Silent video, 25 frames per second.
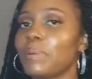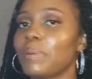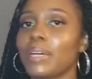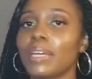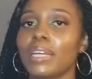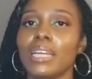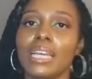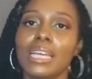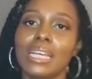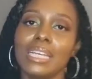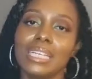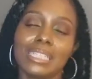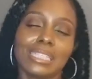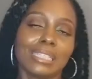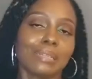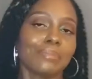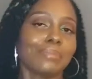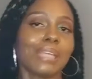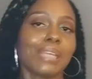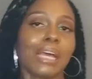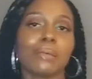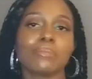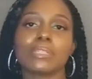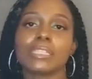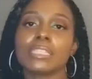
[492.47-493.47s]
but
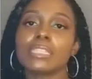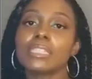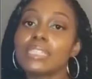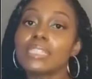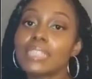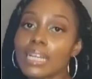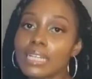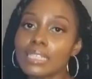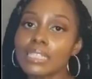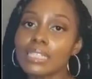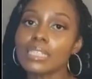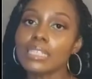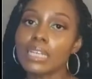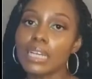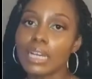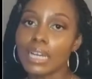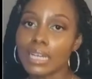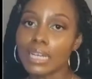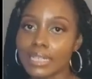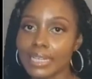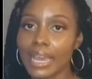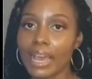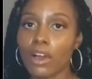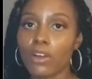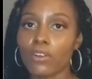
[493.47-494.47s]
sometimes it doesn't
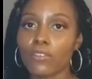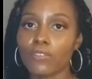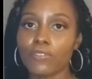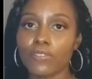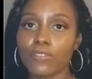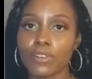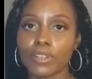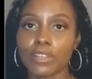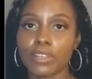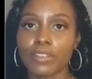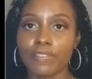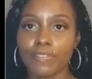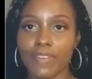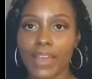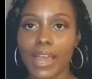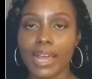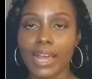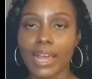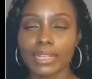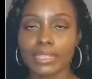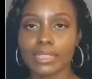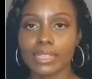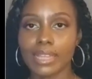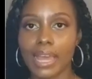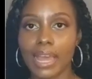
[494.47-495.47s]
account for the
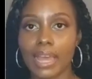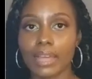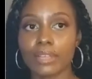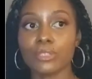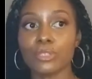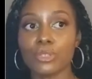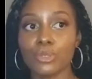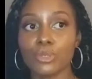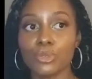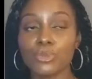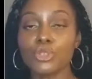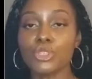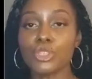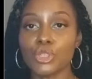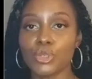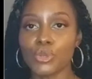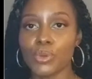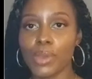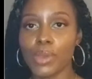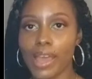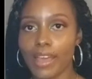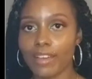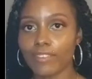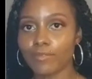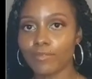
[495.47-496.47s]
fact that you
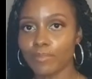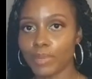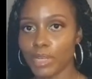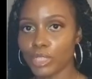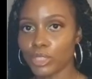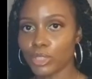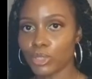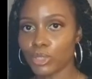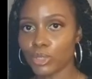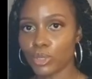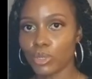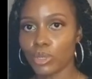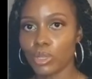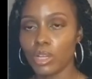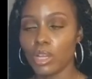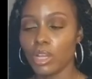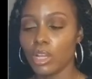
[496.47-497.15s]
do have muscle.